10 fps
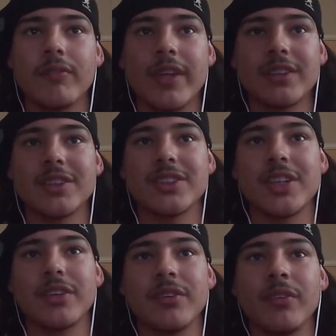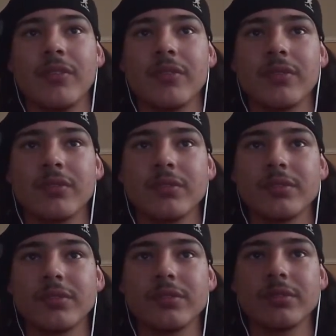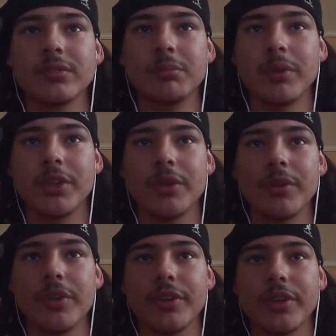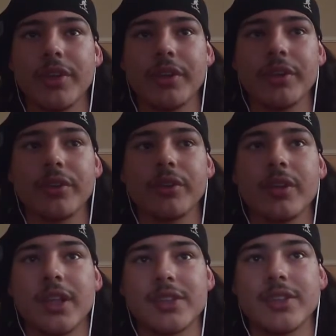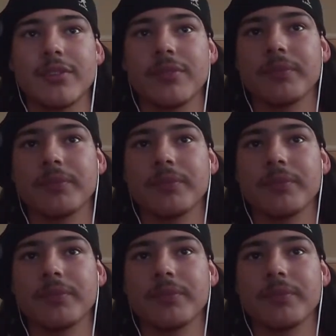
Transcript: That's insane. But you know what? They're good, and that's it.